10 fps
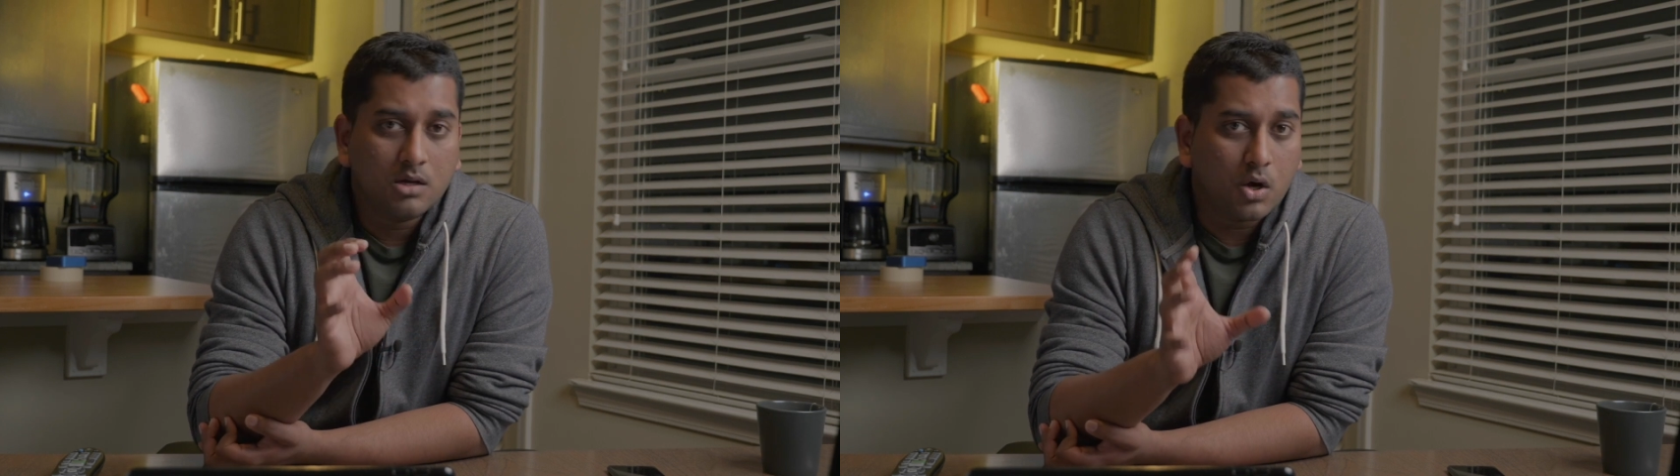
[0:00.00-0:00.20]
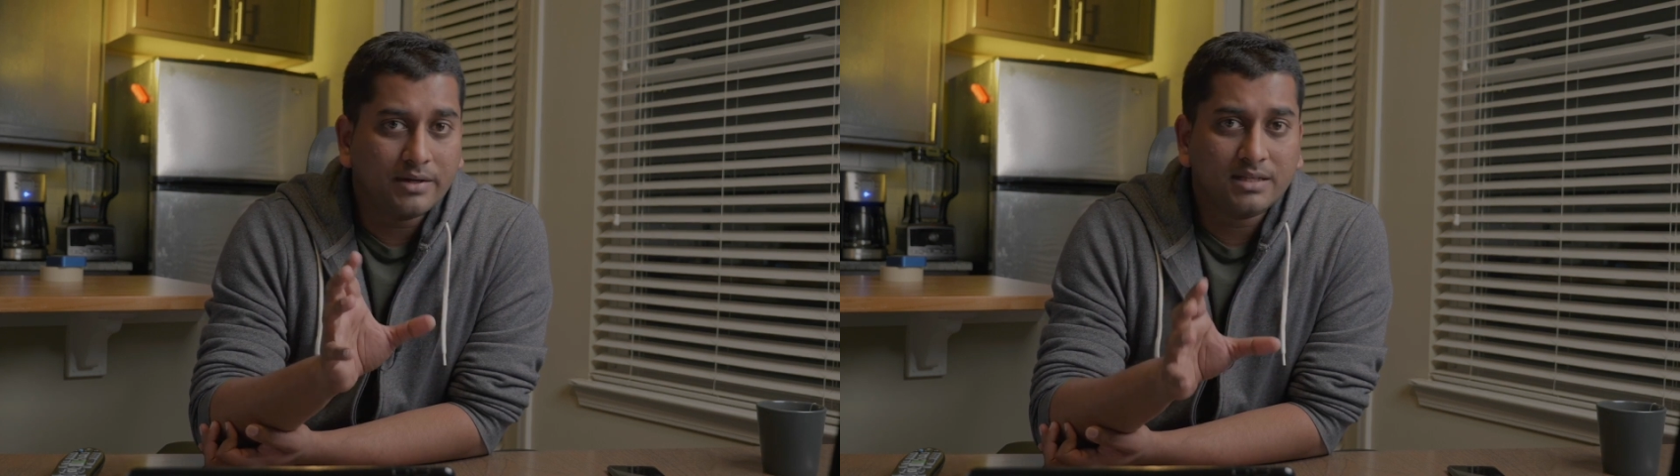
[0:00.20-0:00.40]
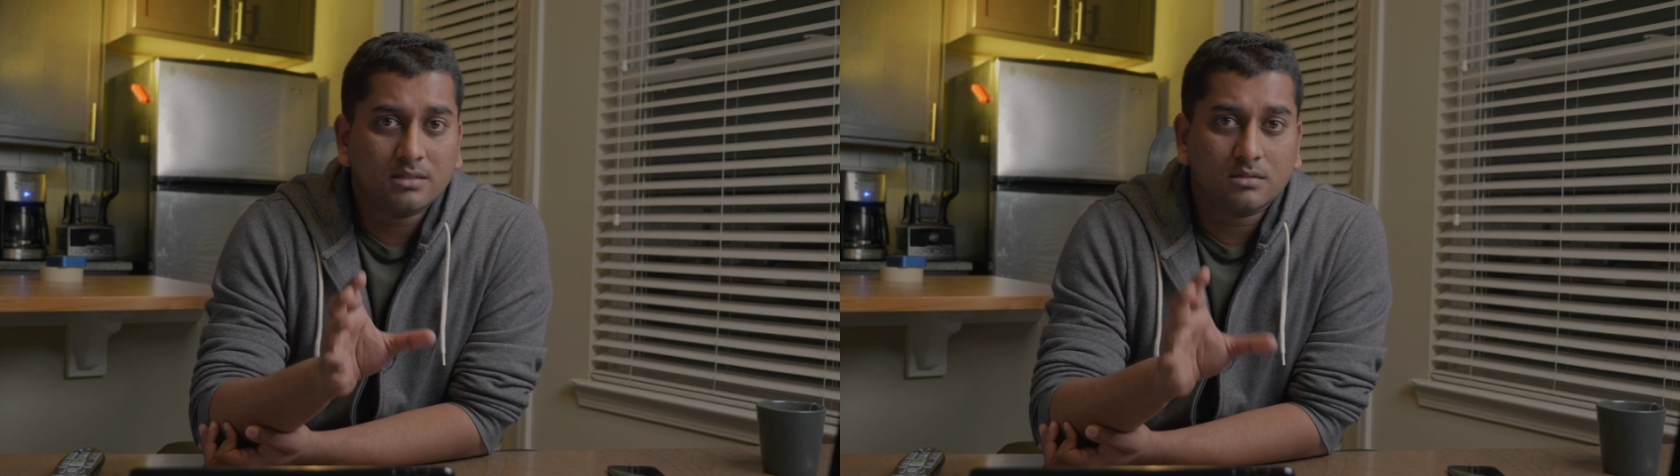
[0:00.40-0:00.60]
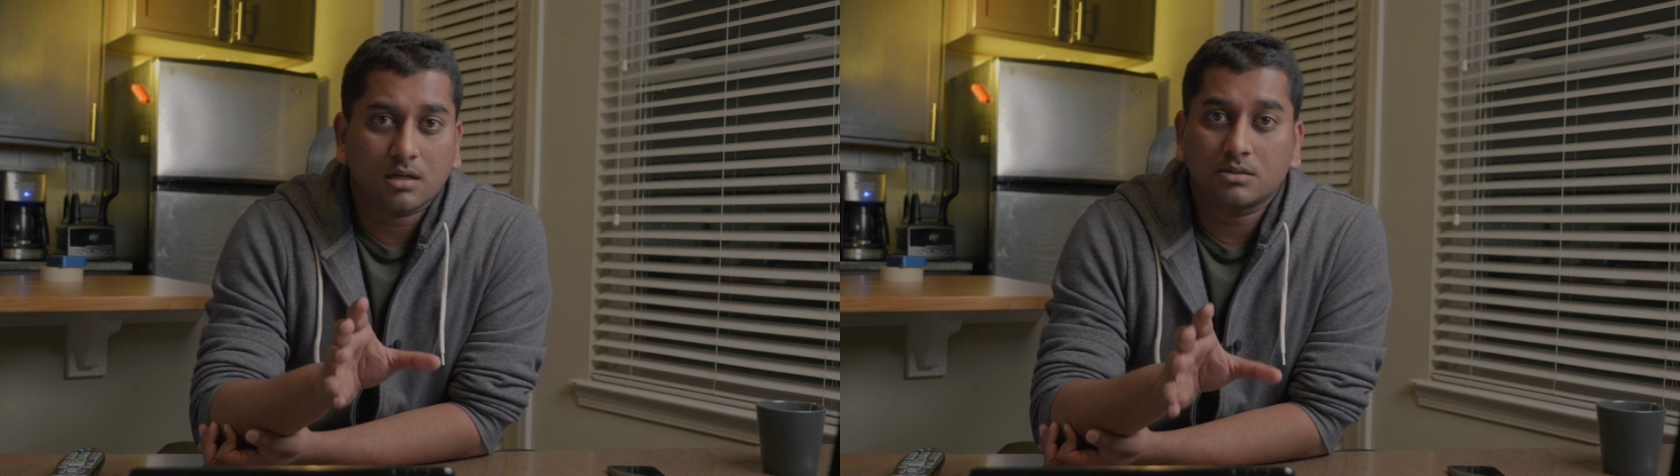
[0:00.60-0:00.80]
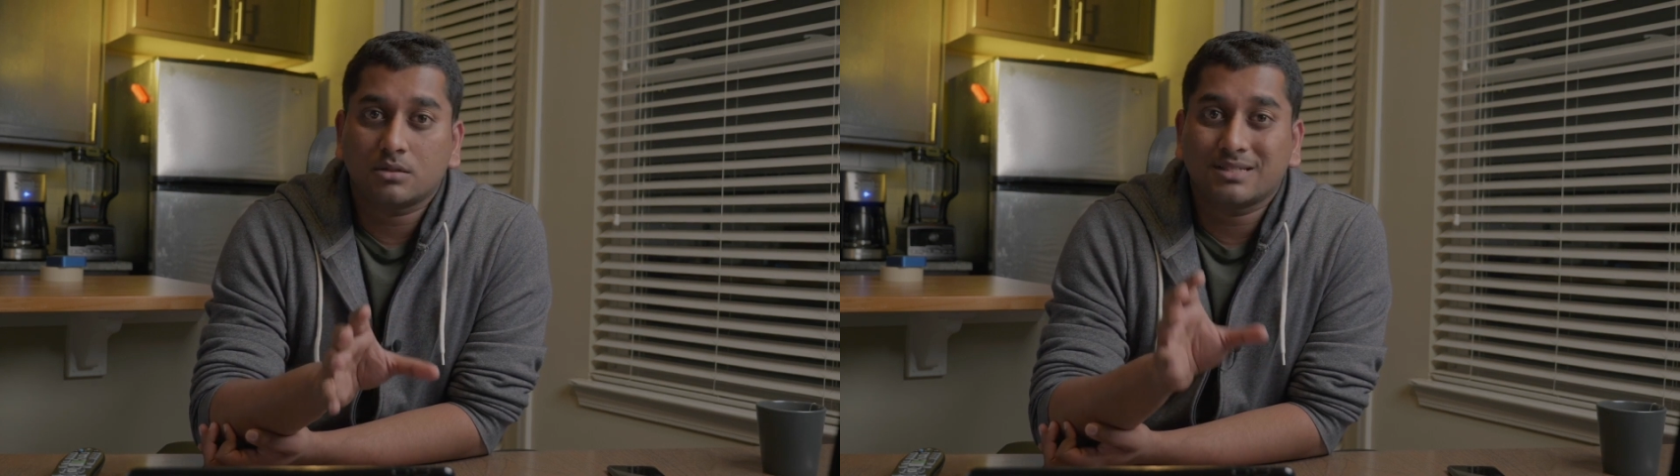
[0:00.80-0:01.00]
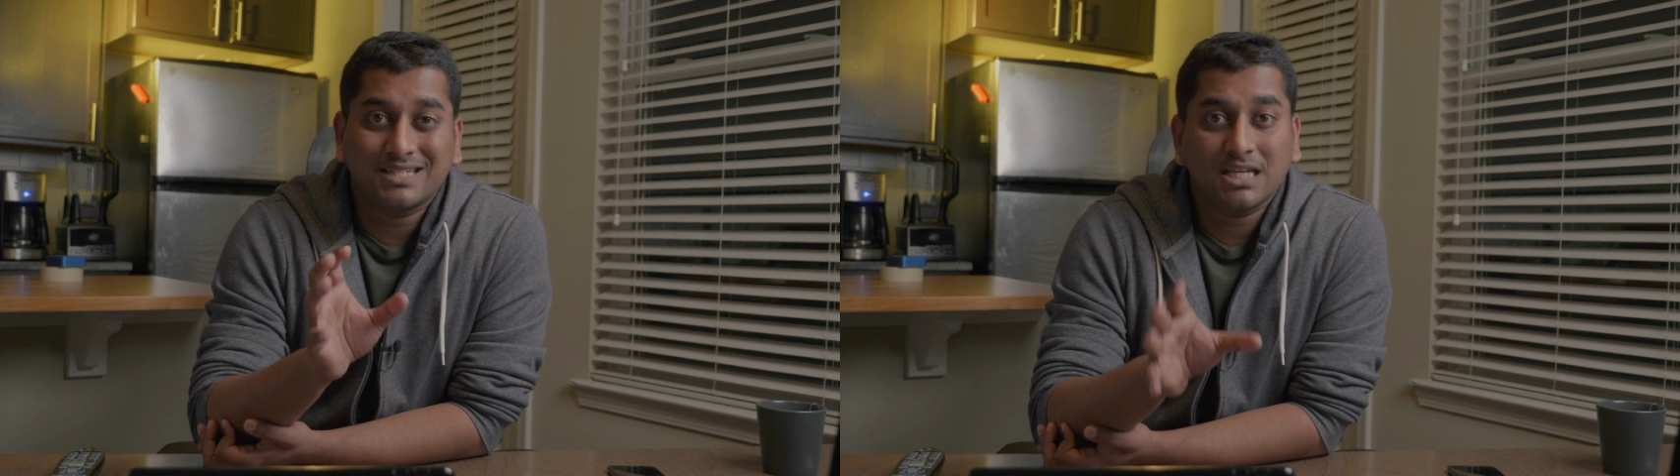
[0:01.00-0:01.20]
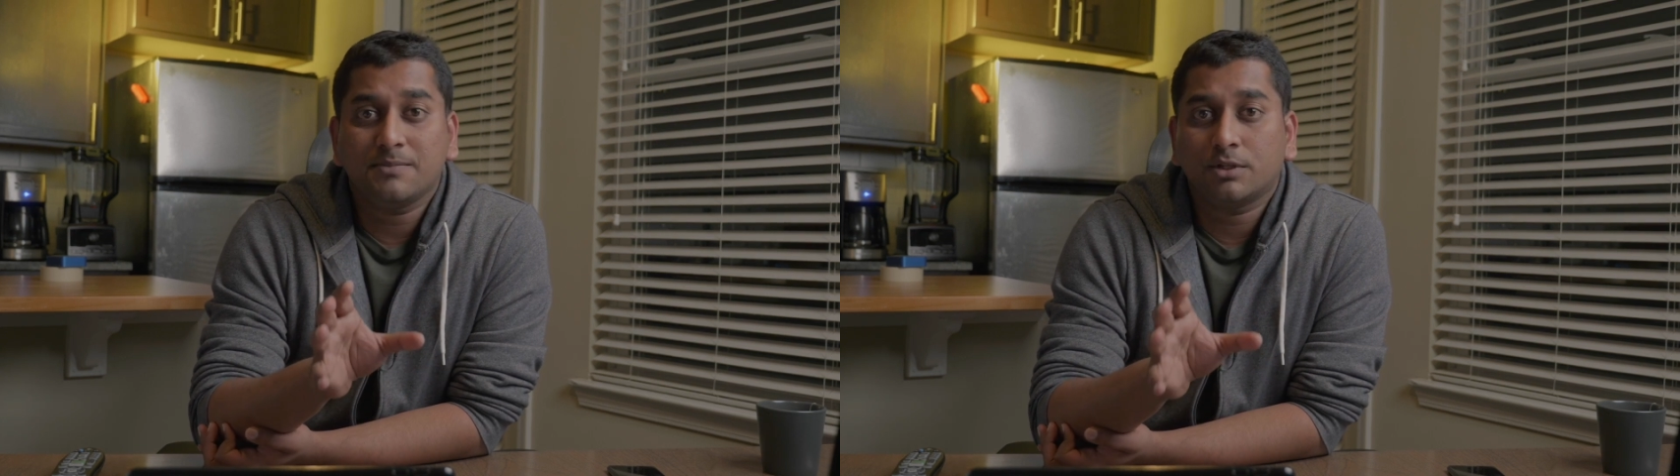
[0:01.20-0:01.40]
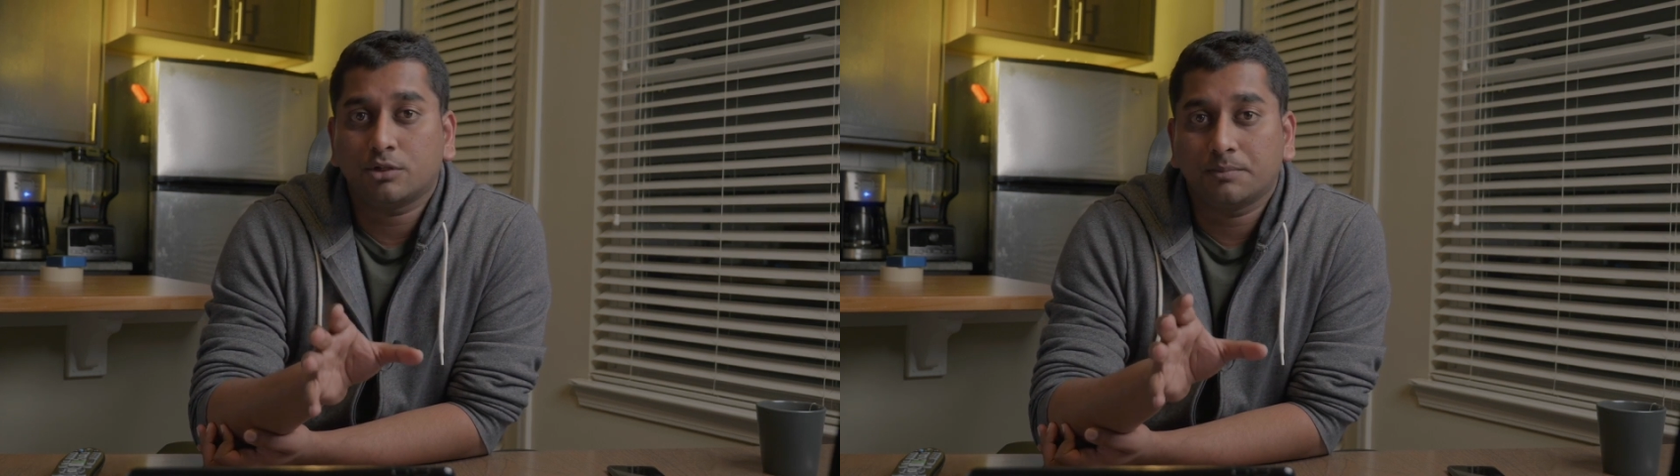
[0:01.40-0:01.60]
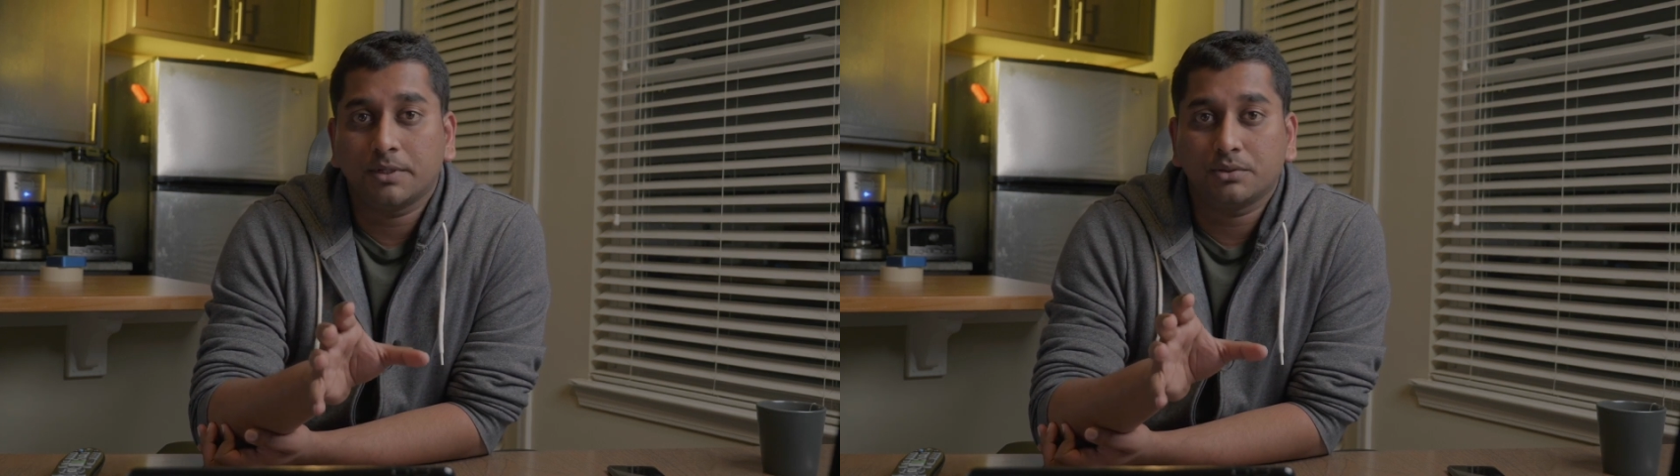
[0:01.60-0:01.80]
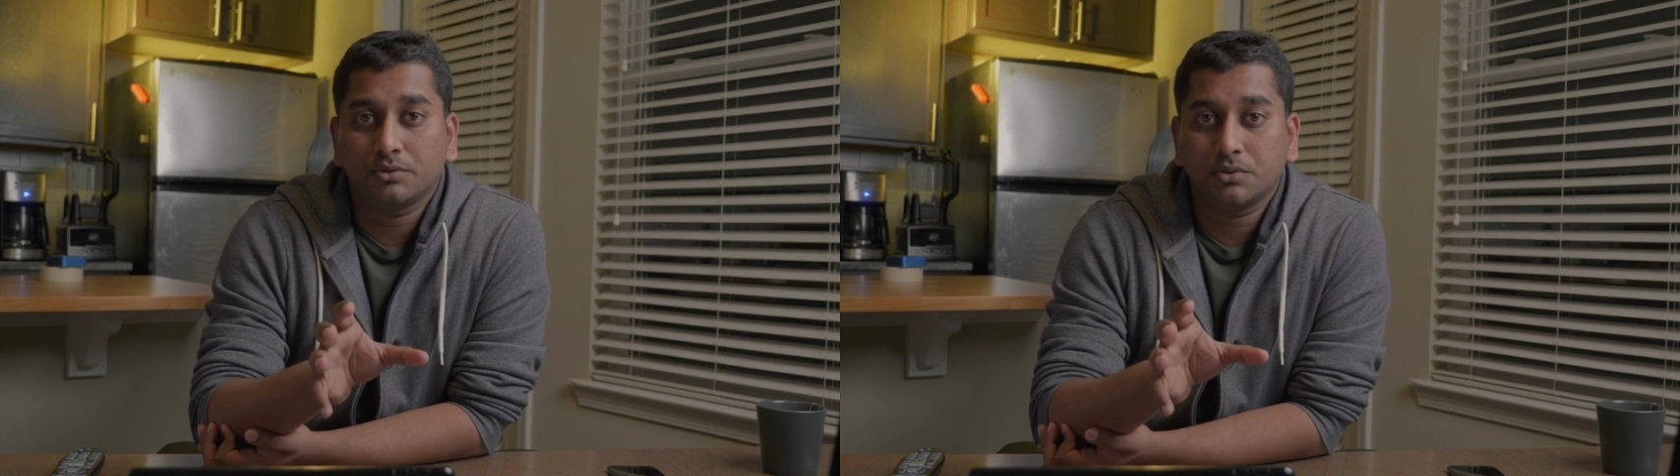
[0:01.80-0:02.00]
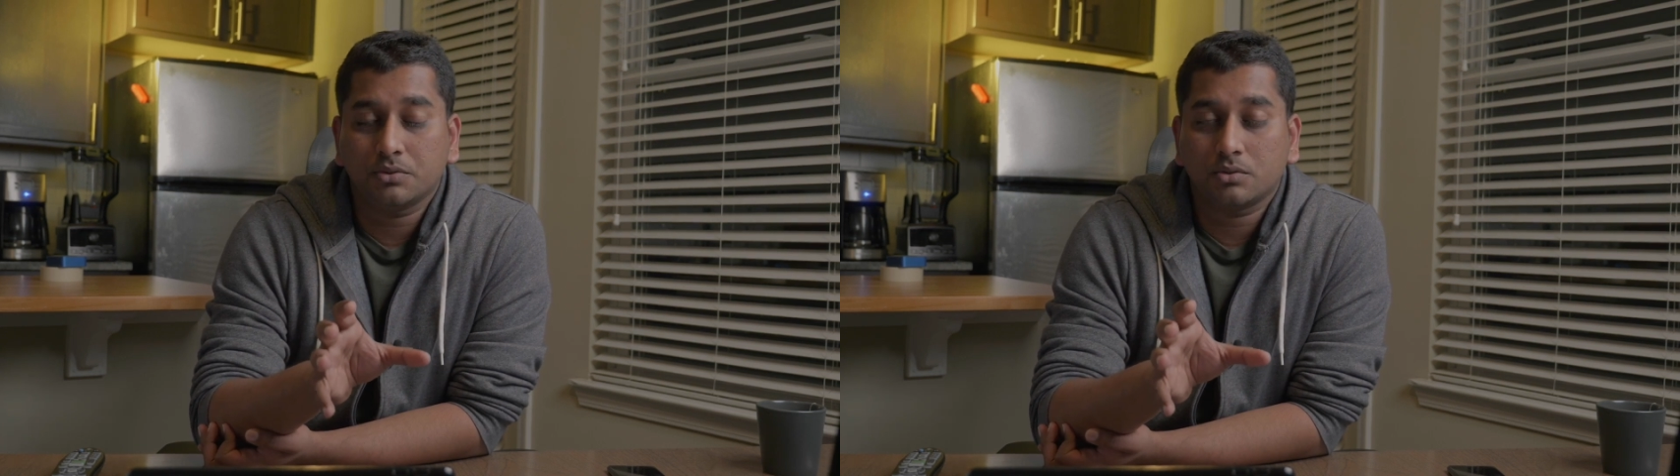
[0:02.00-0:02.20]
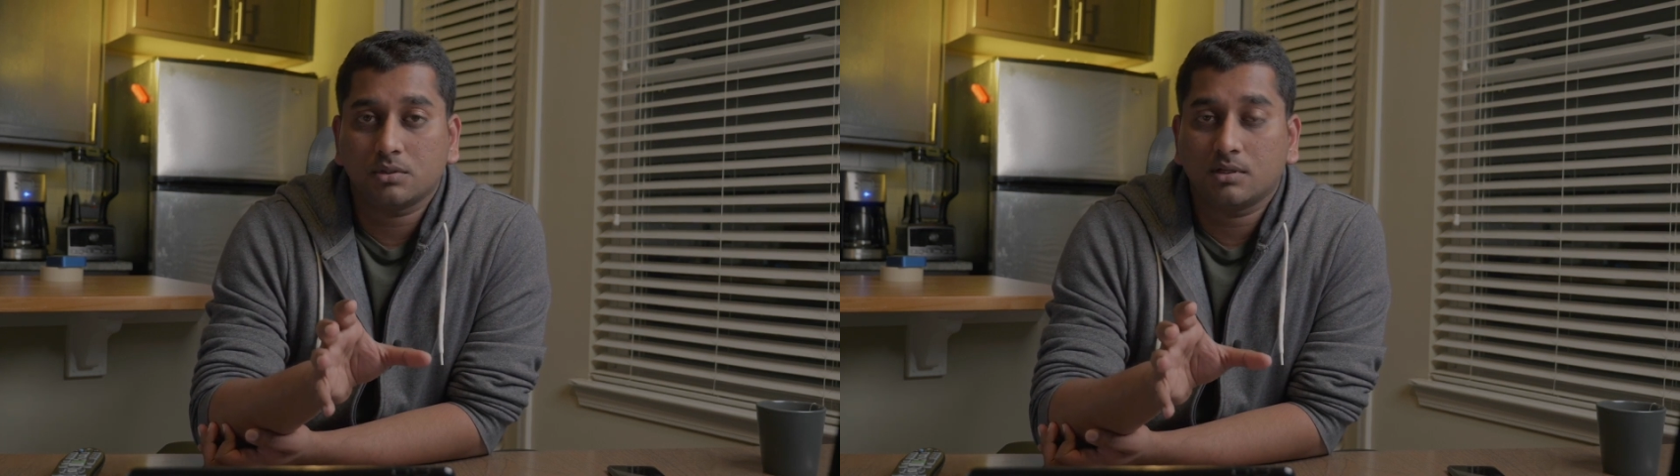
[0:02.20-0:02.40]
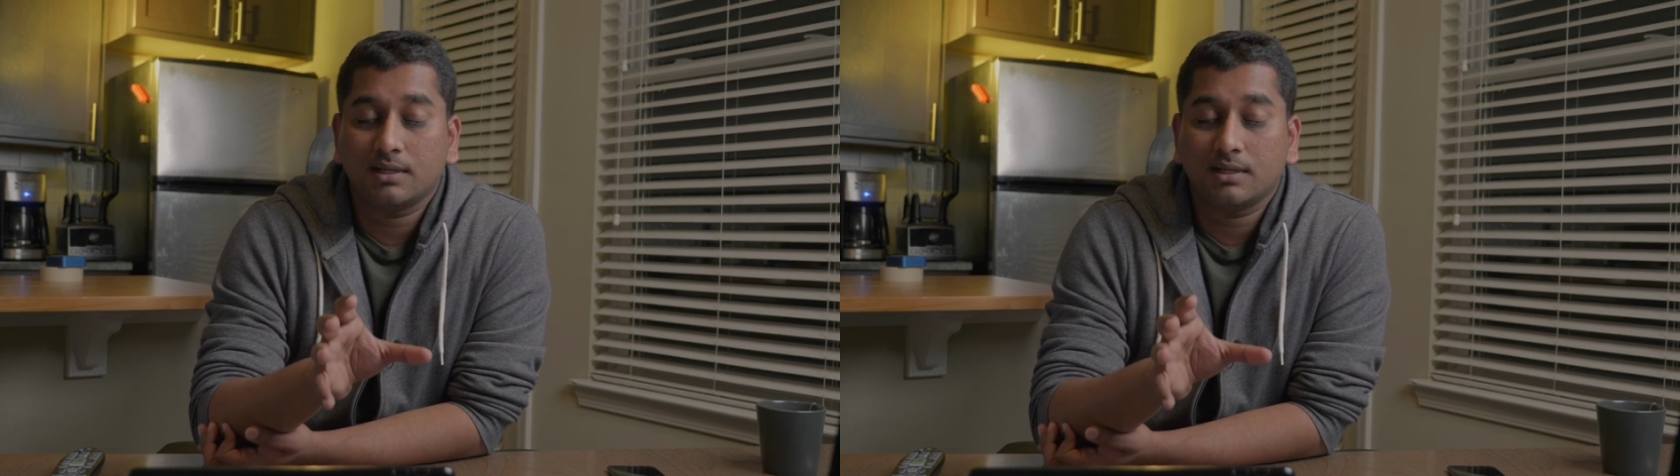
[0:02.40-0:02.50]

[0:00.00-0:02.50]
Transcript: onions start to steam in the tomato juice